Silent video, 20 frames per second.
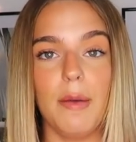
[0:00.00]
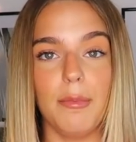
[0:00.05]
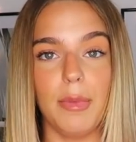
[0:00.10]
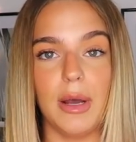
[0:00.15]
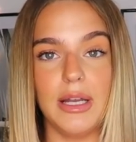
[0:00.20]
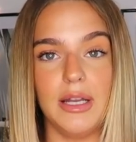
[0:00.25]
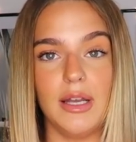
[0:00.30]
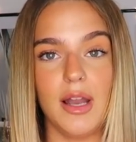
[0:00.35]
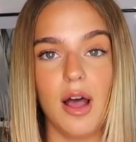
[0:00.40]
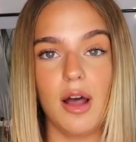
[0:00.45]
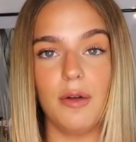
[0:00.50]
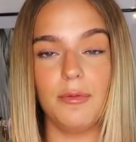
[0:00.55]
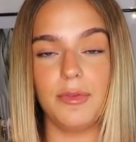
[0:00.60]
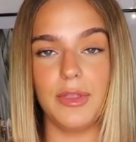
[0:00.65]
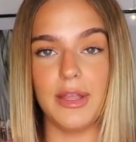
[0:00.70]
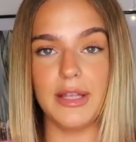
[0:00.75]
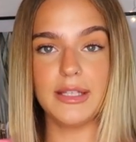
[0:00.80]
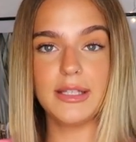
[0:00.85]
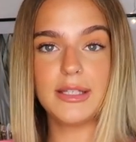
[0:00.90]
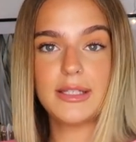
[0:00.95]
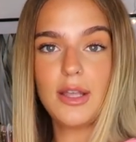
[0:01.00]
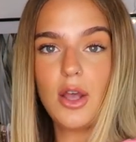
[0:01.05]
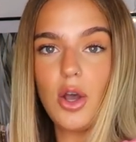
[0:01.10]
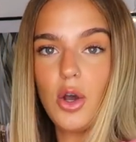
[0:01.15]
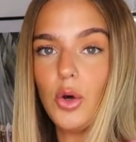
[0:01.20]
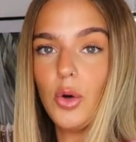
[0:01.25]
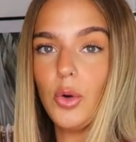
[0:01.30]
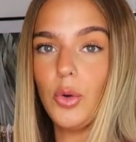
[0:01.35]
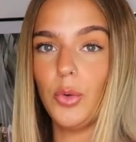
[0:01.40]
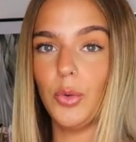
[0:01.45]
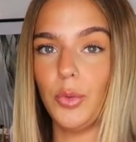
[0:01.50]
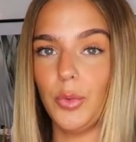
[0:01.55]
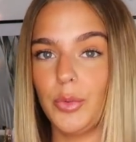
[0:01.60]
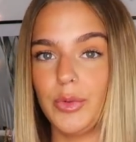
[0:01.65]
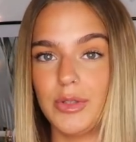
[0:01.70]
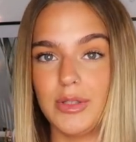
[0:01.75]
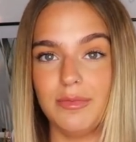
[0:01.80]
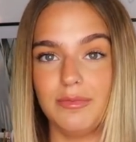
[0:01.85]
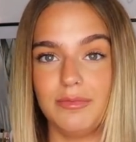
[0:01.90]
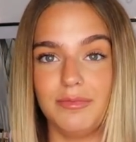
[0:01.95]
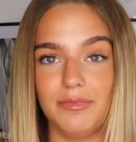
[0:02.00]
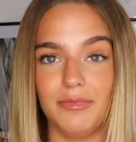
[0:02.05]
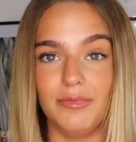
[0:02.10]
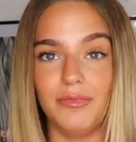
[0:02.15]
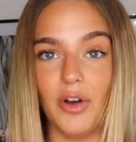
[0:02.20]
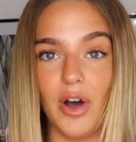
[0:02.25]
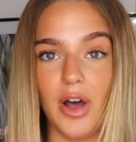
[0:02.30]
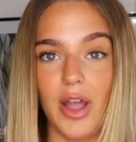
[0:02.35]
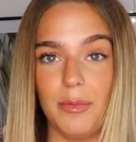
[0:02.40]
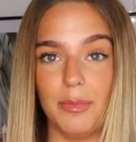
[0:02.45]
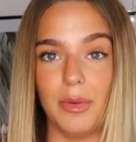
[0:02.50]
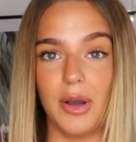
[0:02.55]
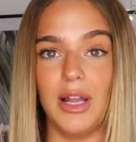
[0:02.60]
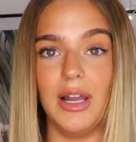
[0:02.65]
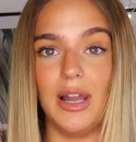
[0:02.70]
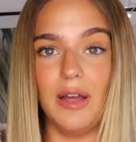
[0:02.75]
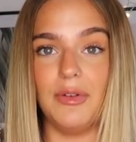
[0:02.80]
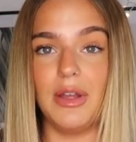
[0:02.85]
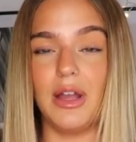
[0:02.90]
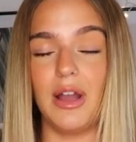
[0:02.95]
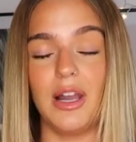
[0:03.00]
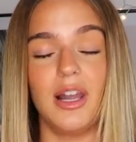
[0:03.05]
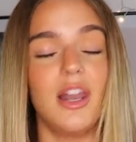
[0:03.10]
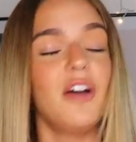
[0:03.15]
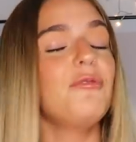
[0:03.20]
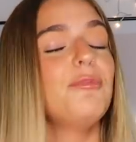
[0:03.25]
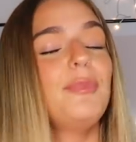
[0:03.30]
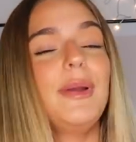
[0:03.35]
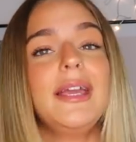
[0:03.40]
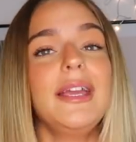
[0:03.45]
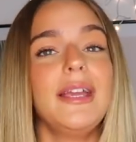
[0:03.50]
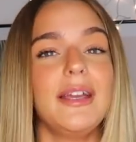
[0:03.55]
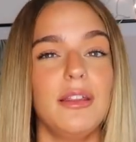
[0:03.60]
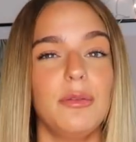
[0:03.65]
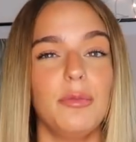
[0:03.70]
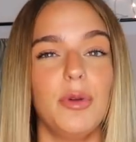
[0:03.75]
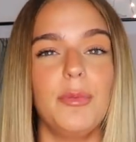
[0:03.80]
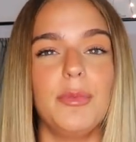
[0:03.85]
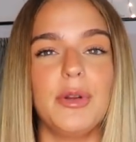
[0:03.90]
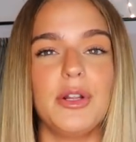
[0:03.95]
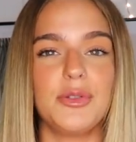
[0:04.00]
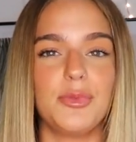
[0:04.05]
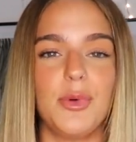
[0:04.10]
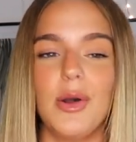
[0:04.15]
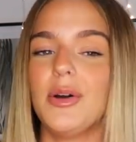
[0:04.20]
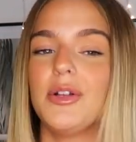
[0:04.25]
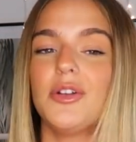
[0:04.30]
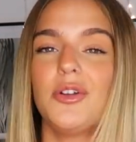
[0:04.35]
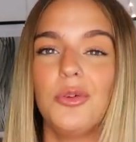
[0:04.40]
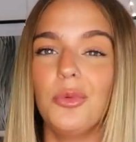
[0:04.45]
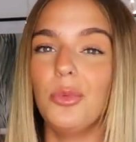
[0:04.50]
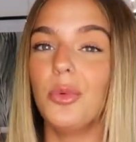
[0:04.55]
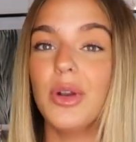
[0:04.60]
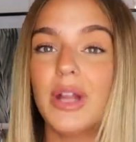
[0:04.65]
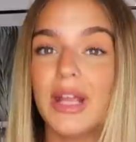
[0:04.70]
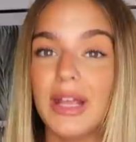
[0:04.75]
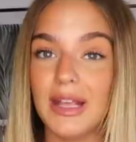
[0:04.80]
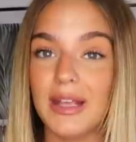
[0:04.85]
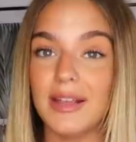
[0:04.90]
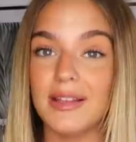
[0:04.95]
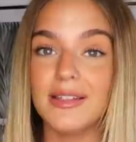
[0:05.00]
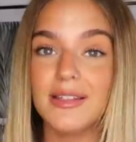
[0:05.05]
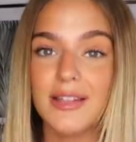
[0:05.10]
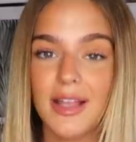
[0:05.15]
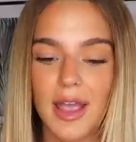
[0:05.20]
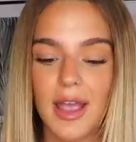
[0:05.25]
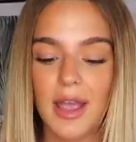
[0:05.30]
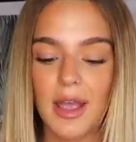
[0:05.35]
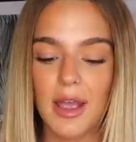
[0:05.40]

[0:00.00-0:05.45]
But I love this whole vibe, I love it. I love pink at the moment as well. I don't know what it is,